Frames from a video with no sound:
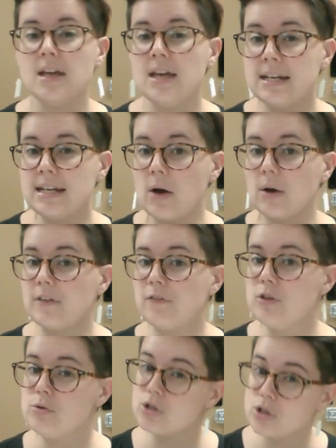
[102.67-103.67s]
Now, if
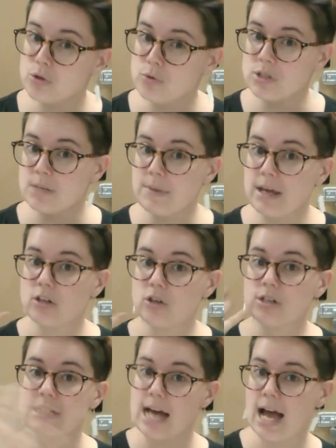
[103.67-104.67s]
you choose to make your
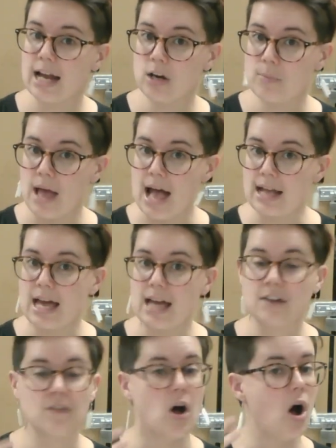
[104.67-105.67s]
entire bag out
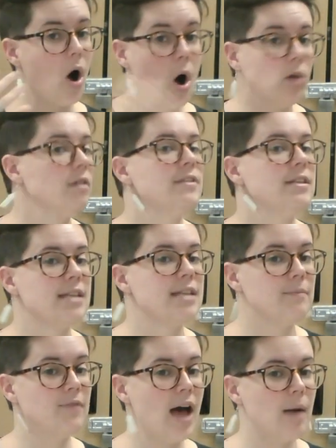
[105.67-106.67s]
of all of the
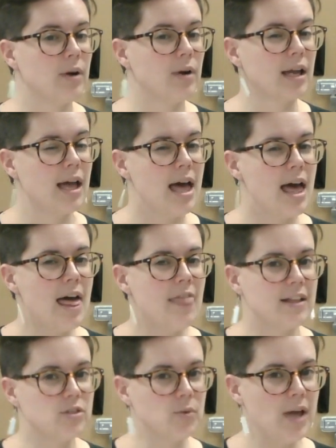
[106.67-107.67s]
same fabric,
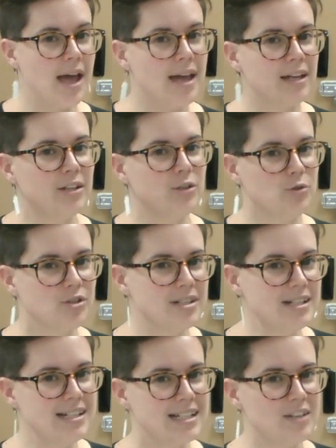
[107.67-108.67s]
that's okay. You just
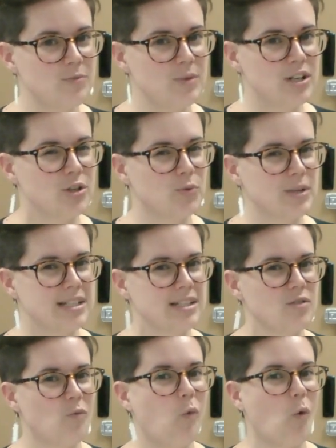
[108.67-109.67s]
need to give me a good
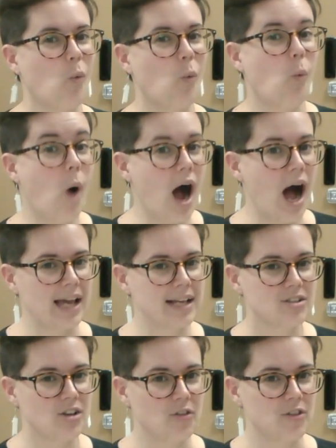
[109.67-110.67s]
reason for why
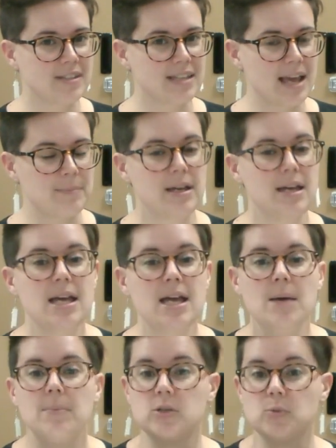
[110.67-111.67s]
it's all the same,
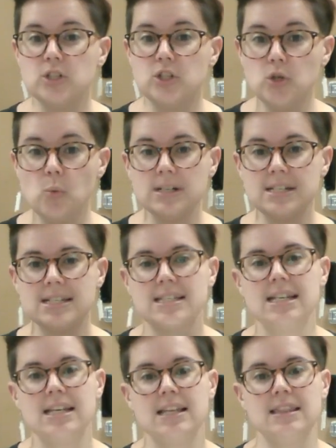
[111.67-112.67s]
because we do want to
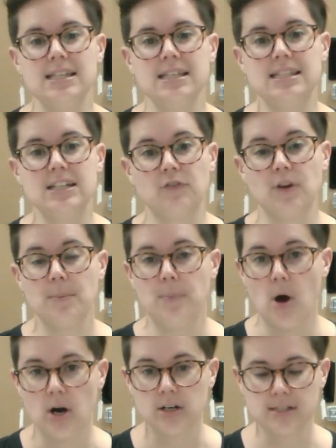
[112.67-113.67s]
see these different
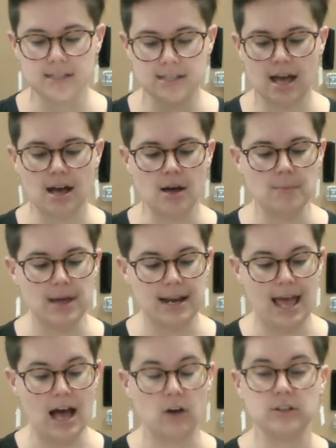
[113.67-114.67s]
parts and
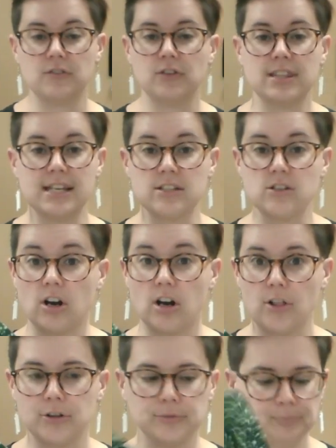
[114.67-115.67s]
how different things are colored.